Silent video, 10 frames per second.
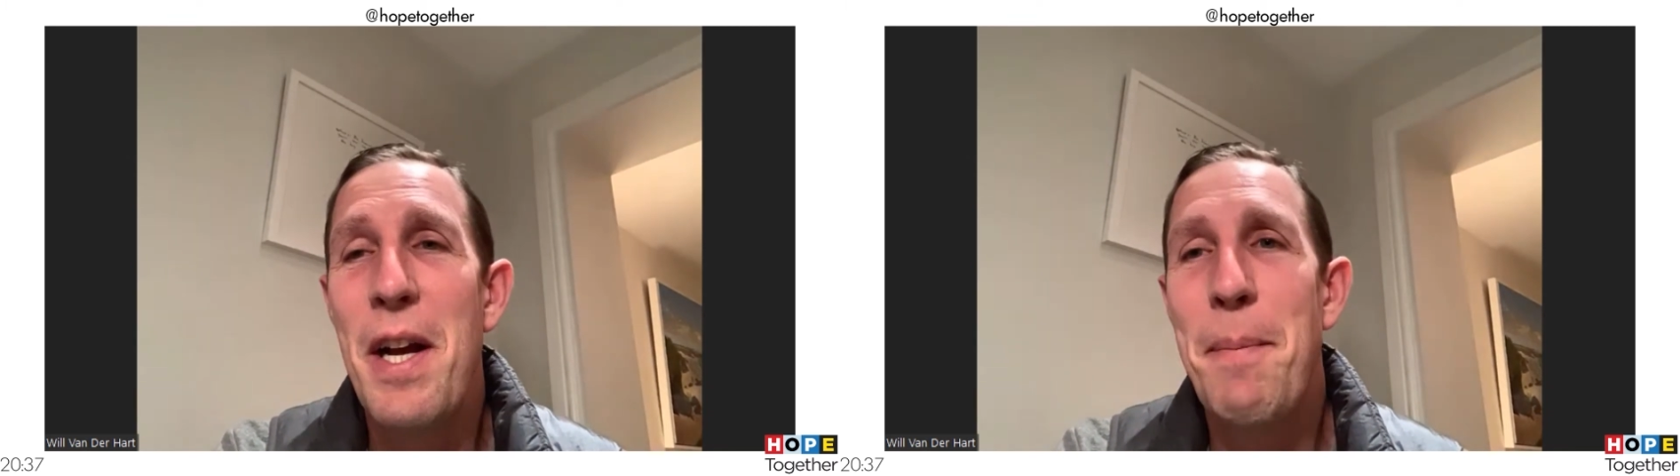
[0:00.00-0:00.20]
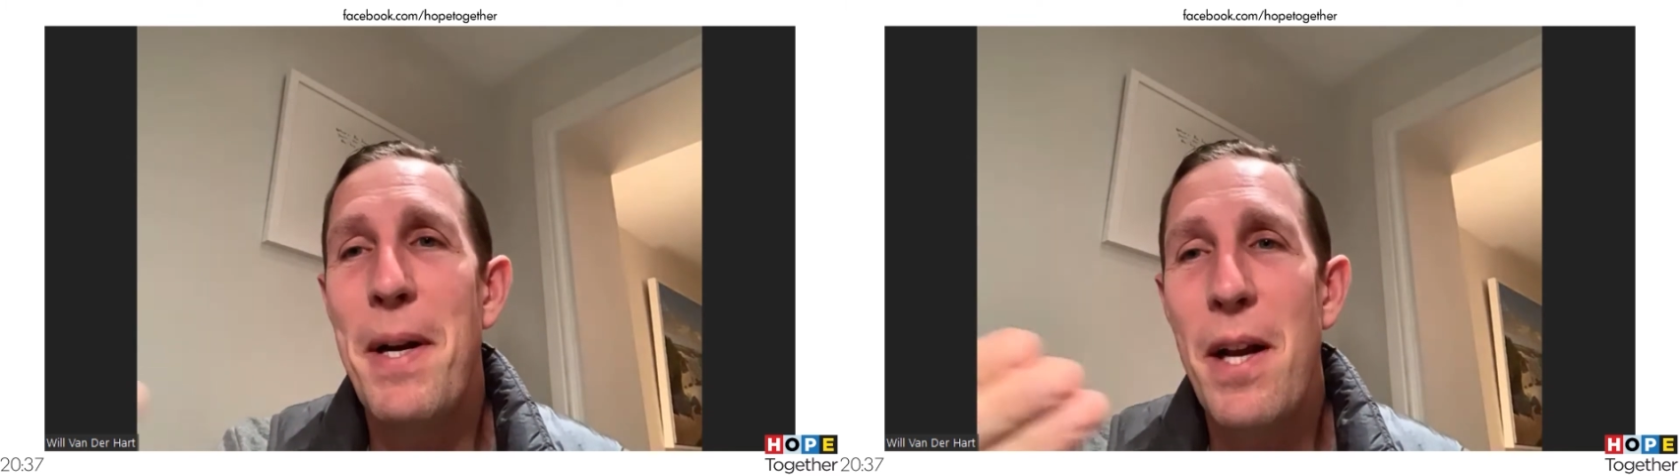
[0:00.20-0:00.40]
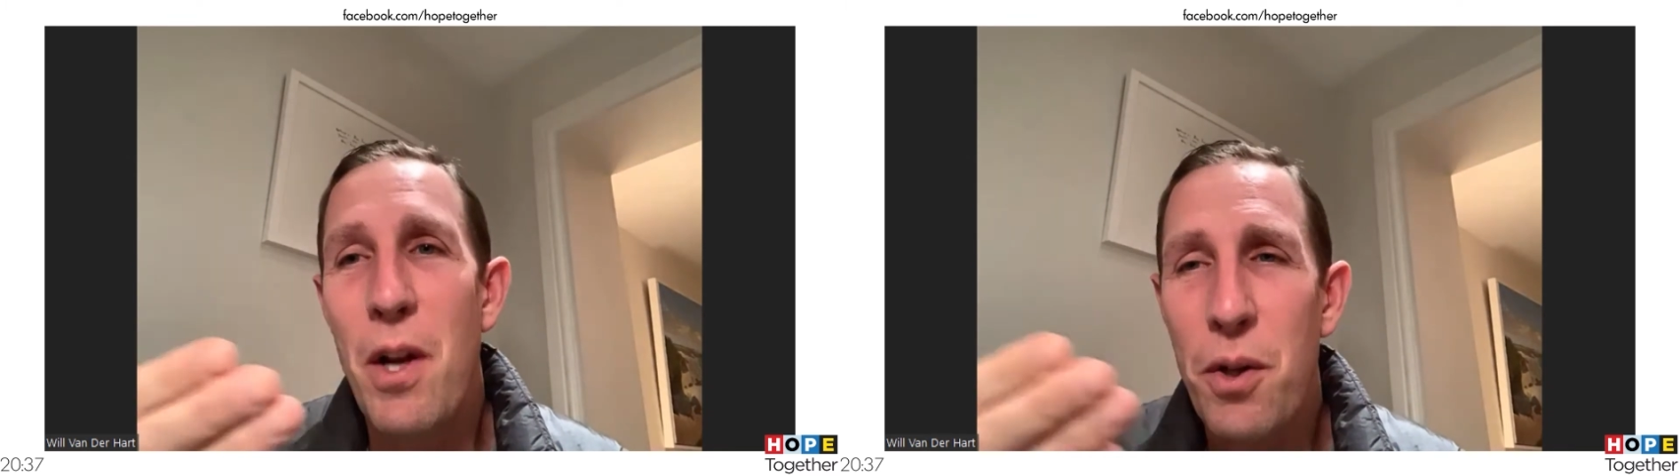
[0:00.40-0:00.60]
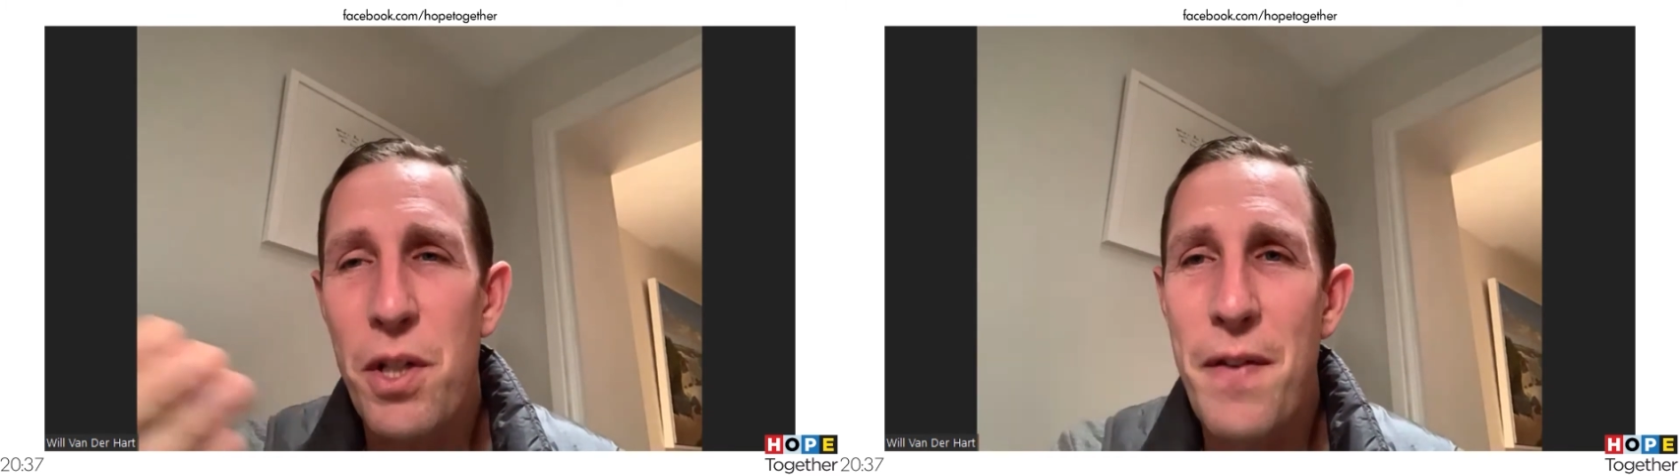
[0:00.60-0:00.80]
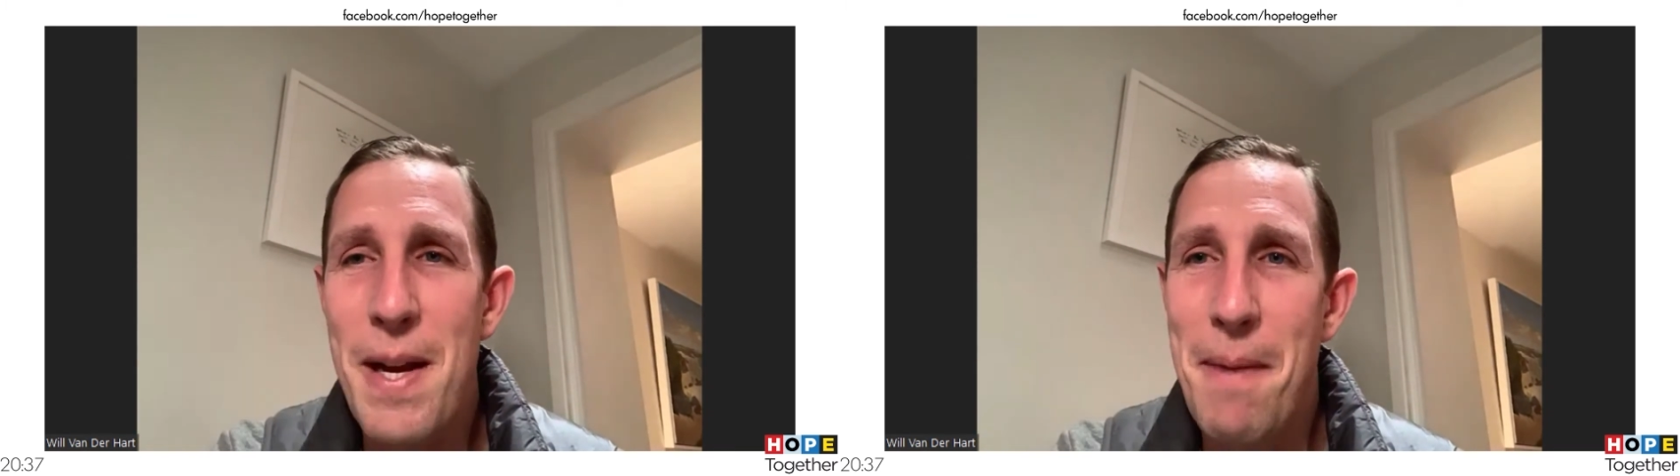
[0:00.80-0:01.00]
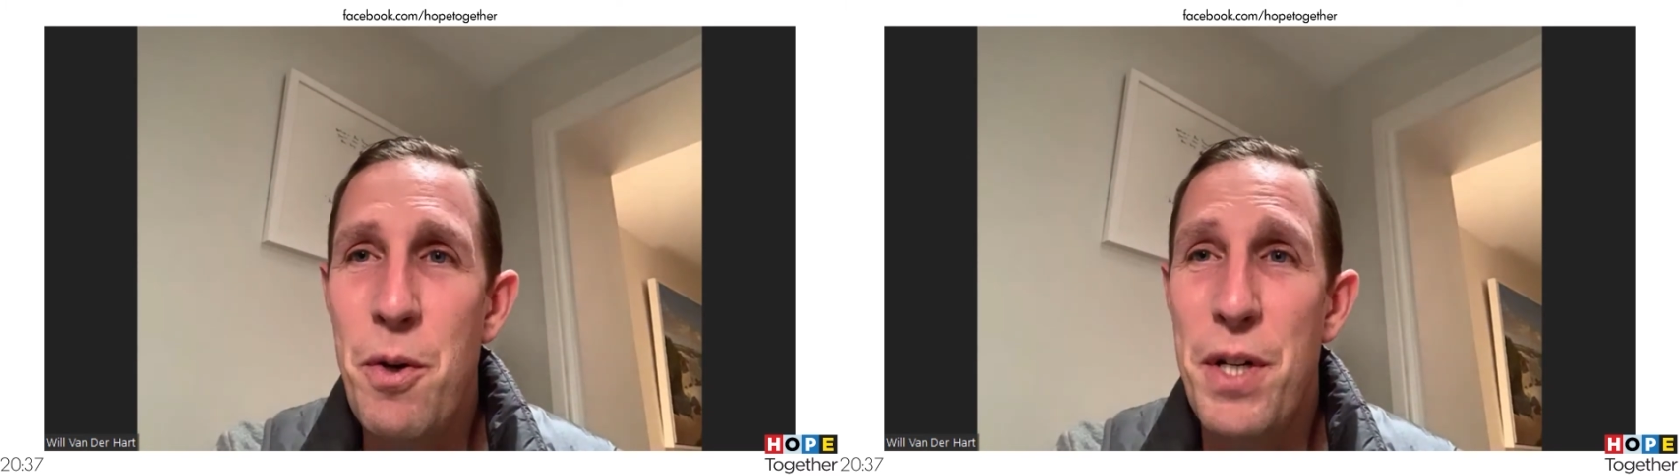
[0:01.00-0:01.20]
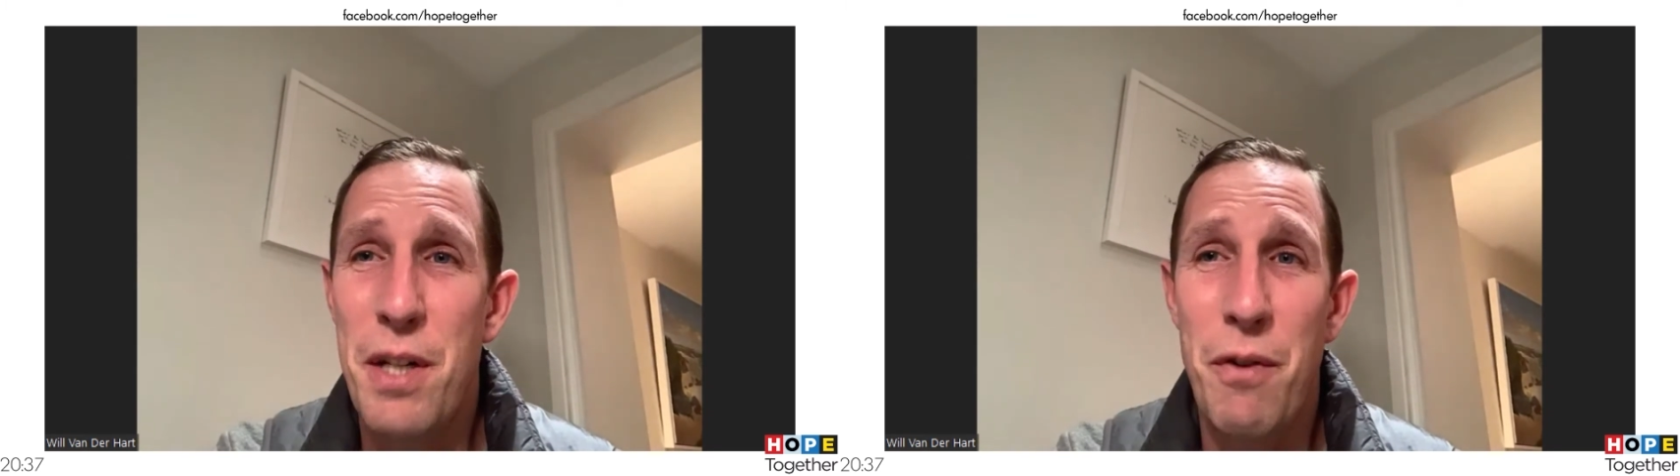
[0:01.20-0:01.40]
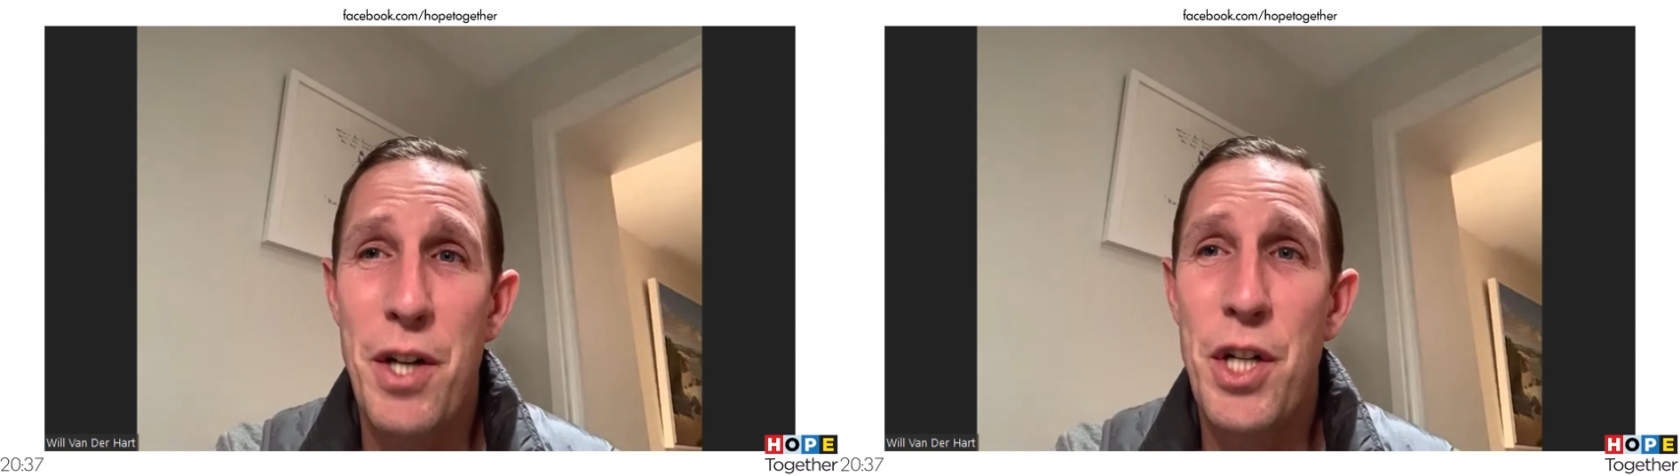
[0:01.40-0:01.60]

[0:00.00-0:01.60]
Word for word: but lots of the emojis are